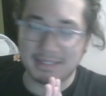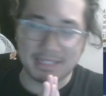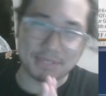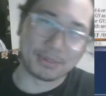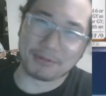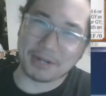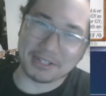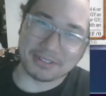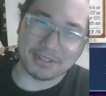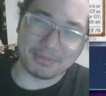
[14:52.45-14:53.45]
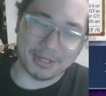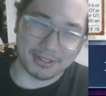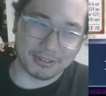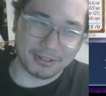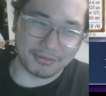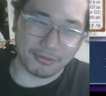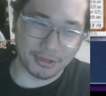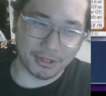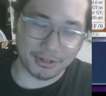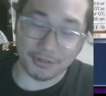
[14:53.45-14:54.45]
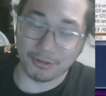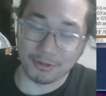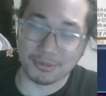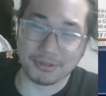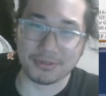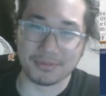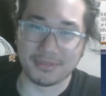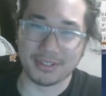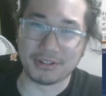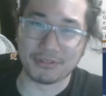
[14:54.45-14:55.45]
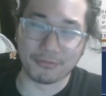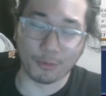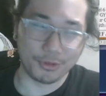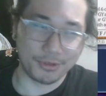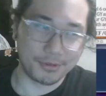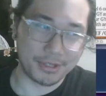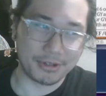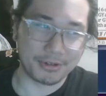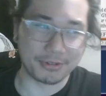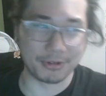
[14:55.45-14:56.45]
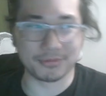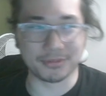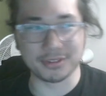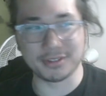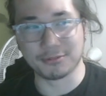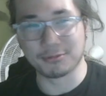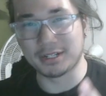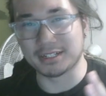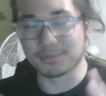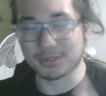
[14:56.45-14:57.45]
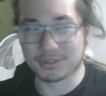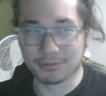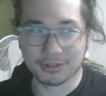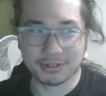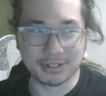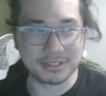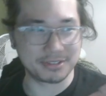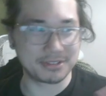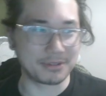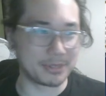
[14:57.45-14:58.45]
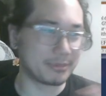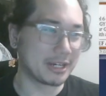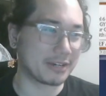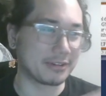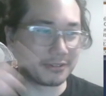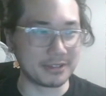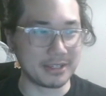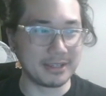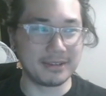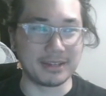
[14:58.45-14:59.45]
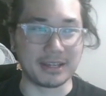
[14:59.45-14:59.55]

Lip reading: It's been a while since I made a longer form YouTube video for Yu-Gi-Oh! Hopefully the wait hasn't been too long, as you can tell by the background. I've